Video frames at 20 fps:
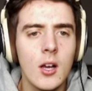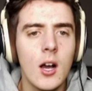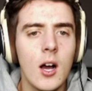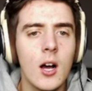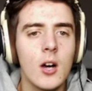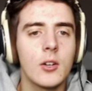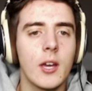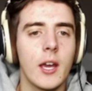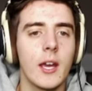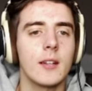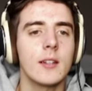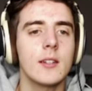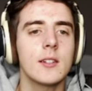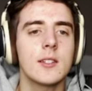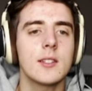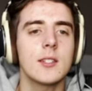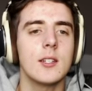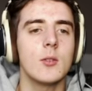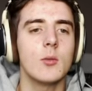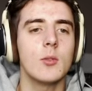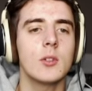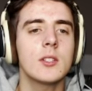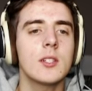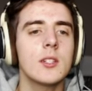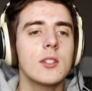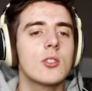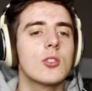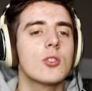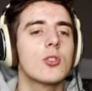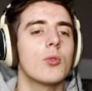Okay, let's see, what
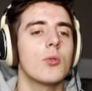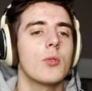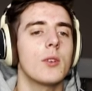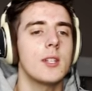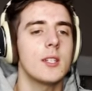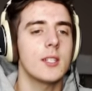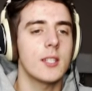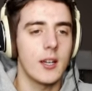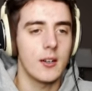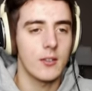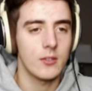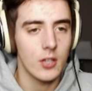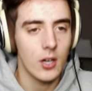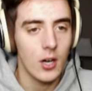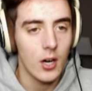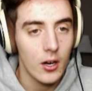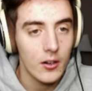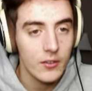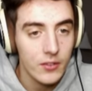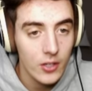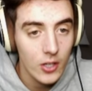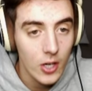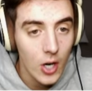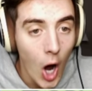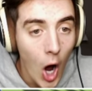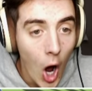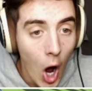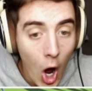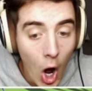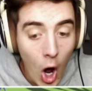does Greece have to offer?
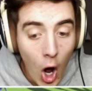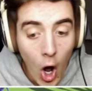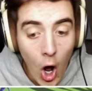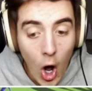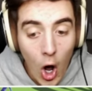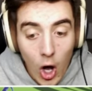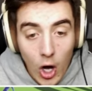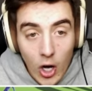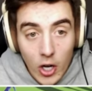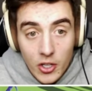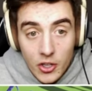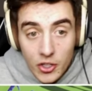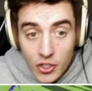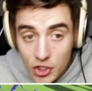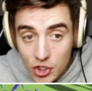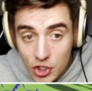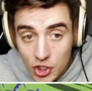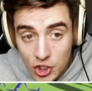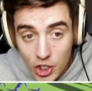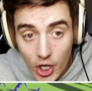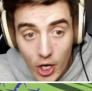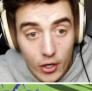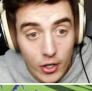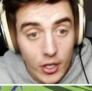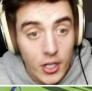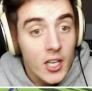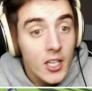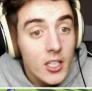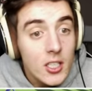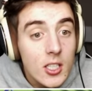Oh, the
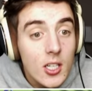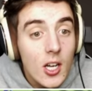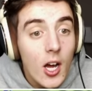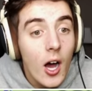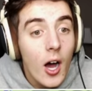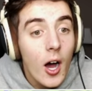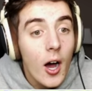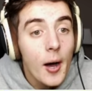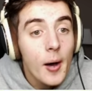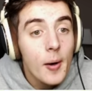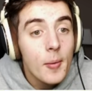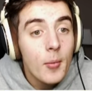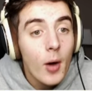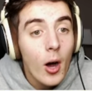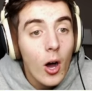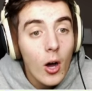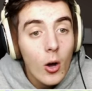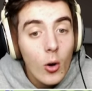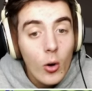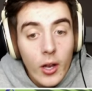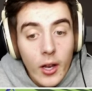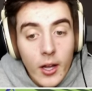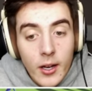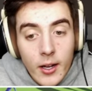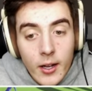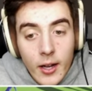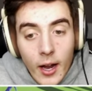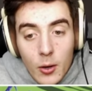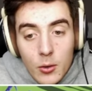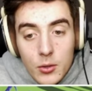chariot. Um, and
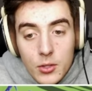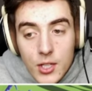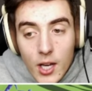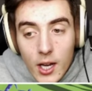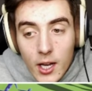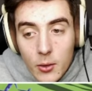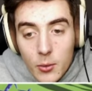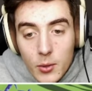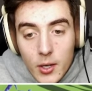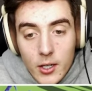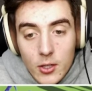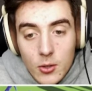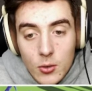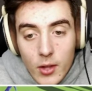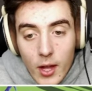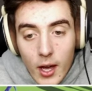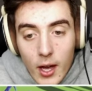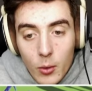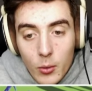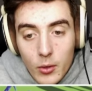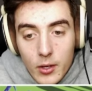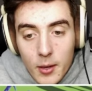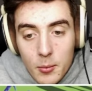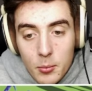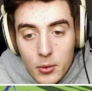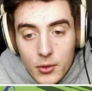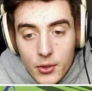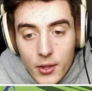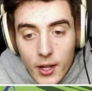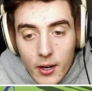how exactly would I do that? Would I
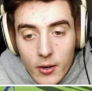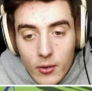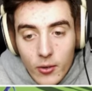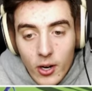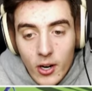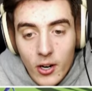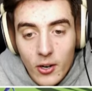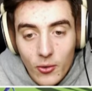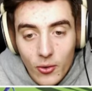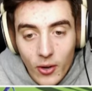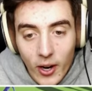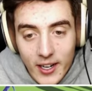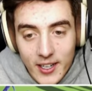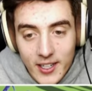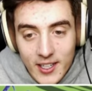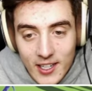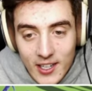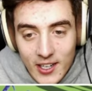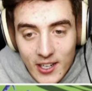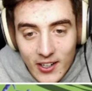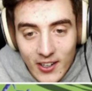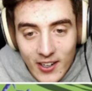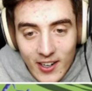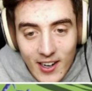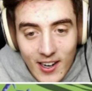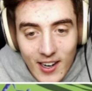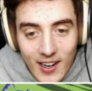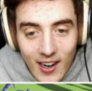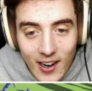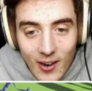put that right here?
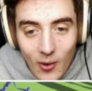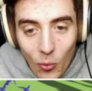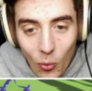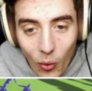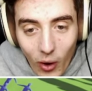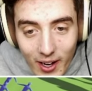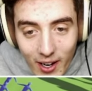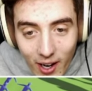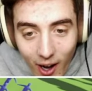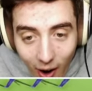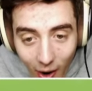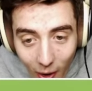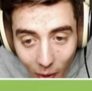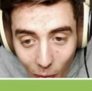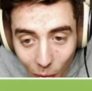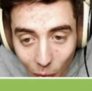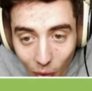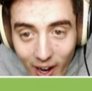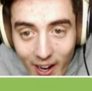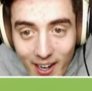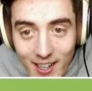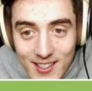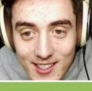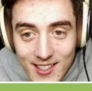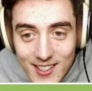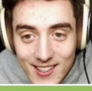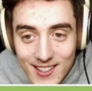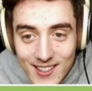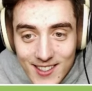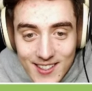What? Oh, what? It's
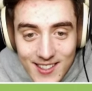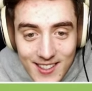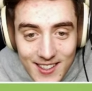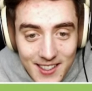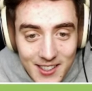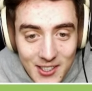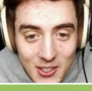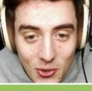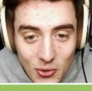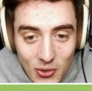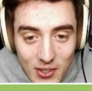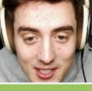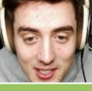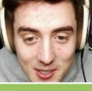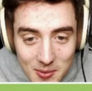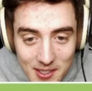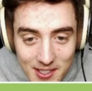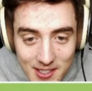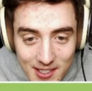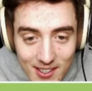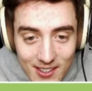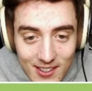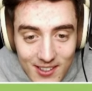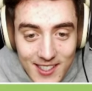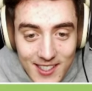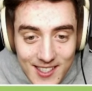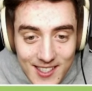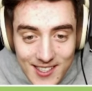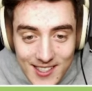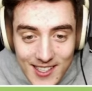like a, it's like a Christmas little,
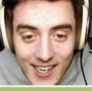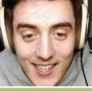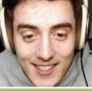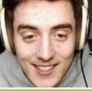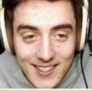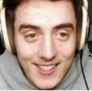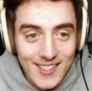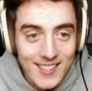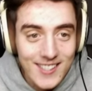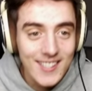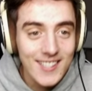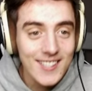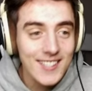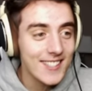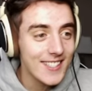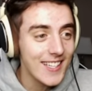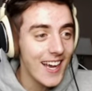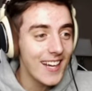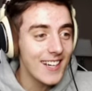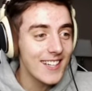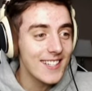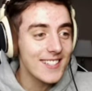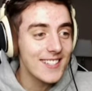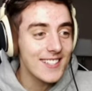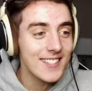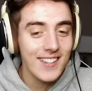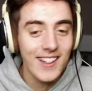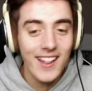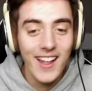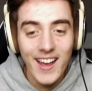Santa's, it's Santa's
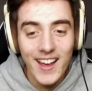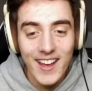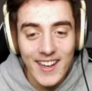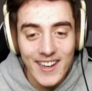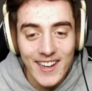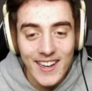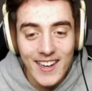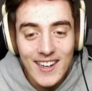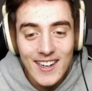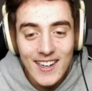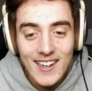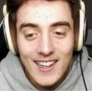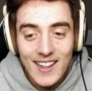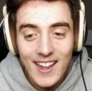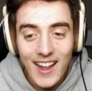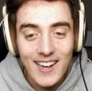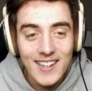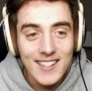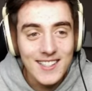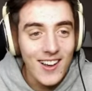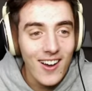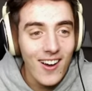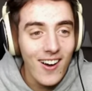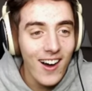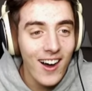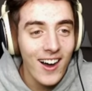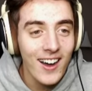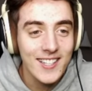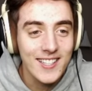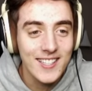sleigh. That is
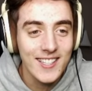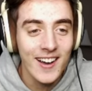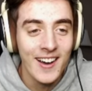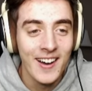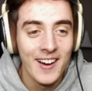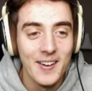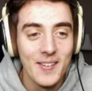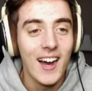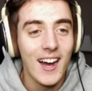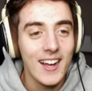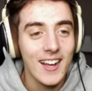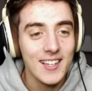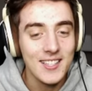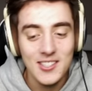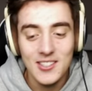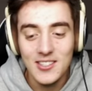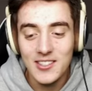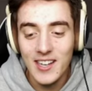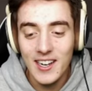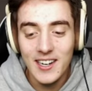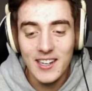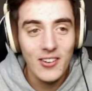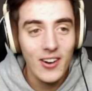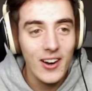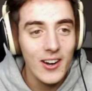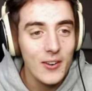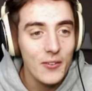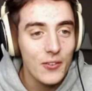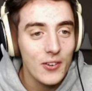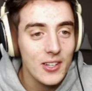awesome. I guess they're getting
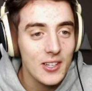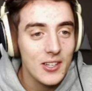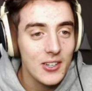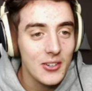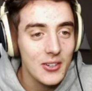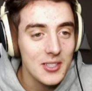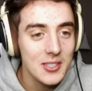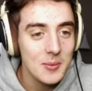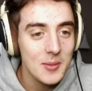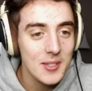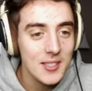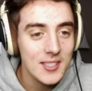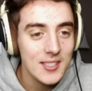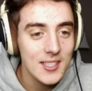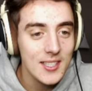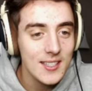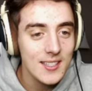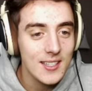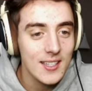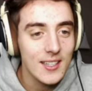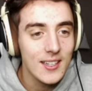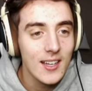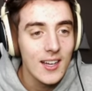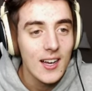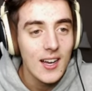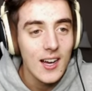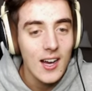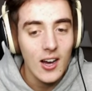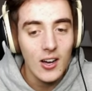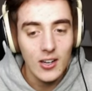ready for the Christmas season.
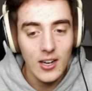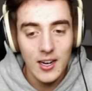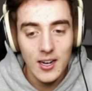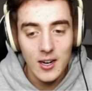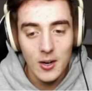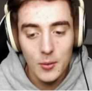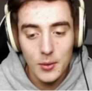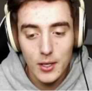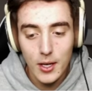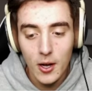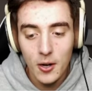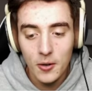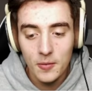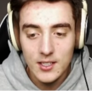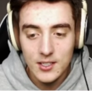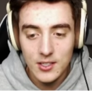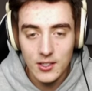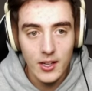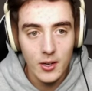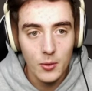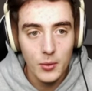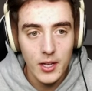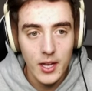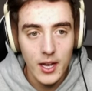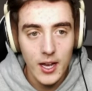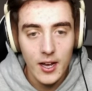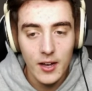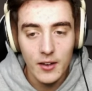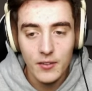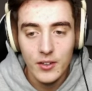Okay, here we go. So then we
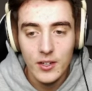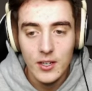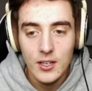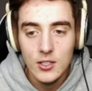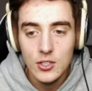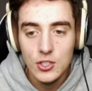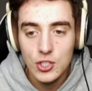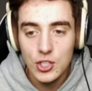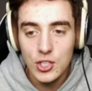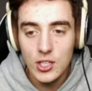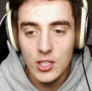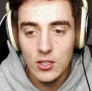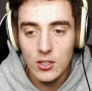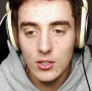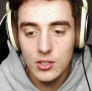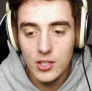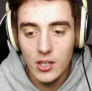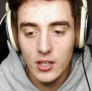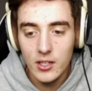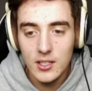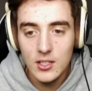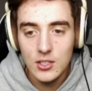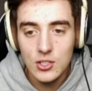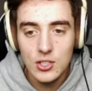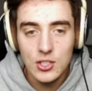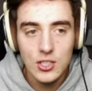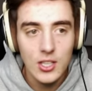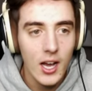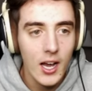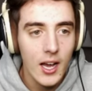have shields on each
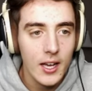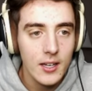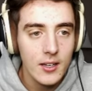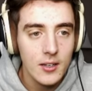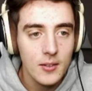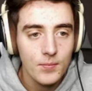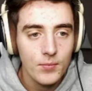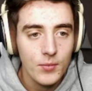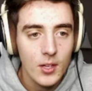side